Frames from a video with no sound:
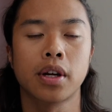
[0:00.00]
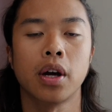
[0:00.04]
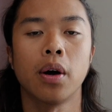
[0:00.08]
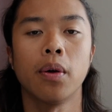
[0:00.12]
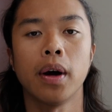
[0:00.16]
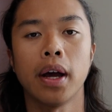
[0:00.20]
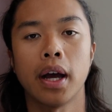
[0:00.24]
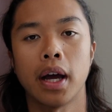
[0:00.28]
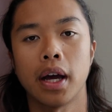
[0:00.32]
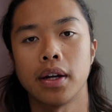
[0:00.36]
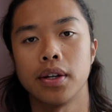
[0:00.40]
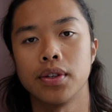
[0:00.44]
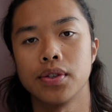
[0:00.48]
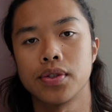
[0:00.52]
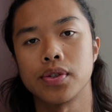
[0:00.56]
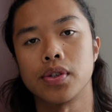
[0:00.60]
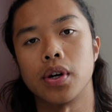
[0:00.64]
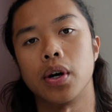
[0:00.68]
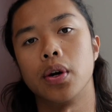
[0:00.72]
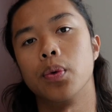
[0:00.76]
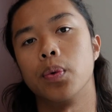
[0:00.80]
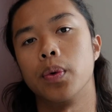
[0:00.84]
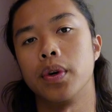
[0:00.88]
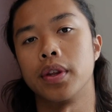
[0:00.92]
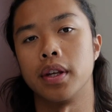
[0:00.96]
go ahead and
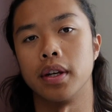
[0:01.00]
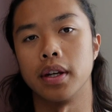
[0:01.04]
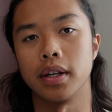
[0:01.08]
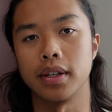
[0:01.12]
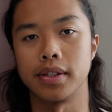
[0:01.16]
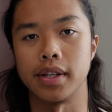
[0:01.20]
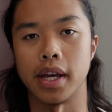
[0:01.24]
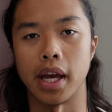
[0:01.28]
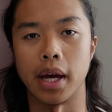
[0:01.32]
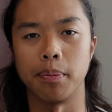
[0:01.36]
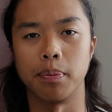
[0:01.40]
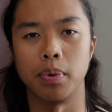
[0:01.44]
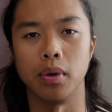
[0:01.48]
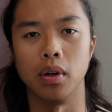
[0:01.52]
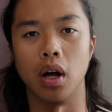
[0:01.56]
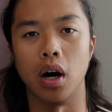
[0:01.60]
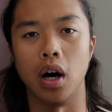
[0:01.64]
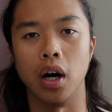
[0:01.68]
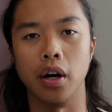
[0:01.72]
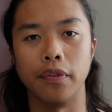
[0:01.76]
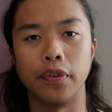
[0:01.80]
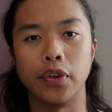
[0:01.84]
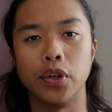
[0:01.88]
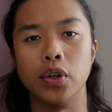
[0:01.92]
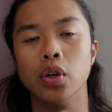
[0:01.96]
start with an example
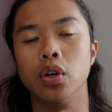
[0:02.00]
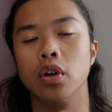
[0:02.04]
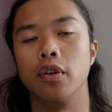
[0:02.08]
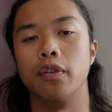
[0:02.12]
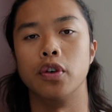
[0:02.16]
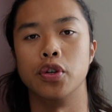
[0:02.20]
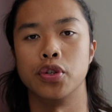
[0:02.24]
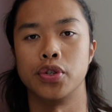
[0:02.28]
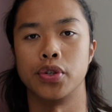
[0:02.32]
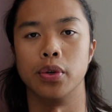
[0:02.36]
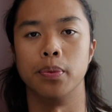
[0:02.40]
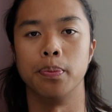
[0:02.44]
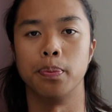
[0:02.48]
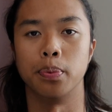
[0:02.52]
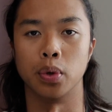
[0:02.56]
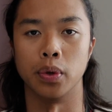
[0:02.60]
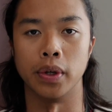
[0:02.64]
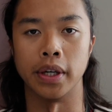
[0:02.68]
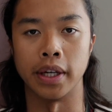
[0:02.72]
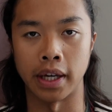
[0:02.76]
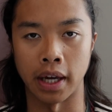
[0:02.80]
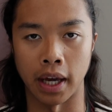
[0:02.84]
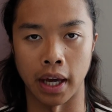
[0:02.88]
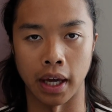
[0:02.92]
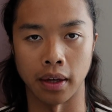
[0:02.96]
of universal
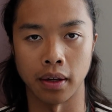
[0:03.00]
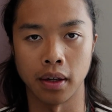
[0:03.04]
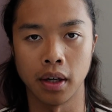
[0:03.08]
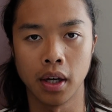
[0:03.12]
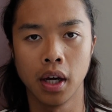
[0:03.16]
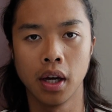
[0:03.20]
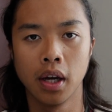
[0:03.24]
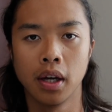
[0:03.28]
pre-K.